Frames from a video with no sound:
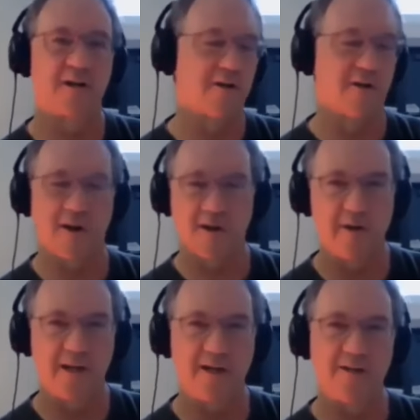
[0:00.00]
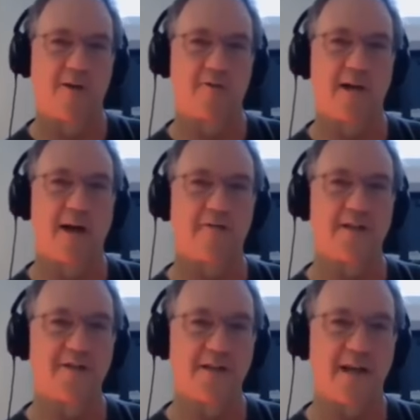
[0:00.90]
chloroquine or whatever
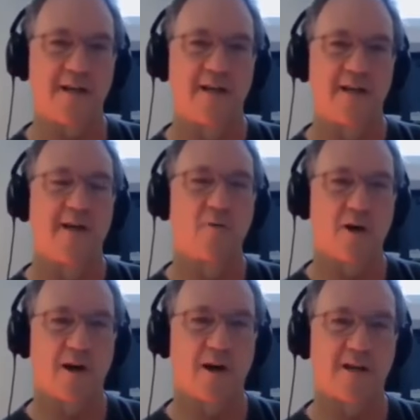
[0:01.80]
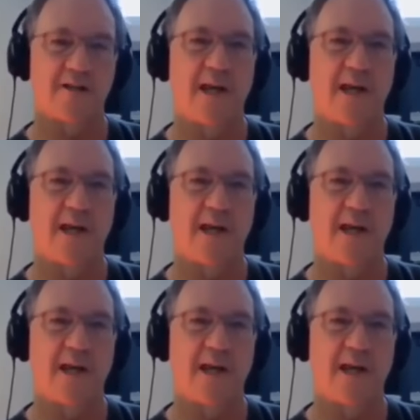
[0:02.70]
you did worked,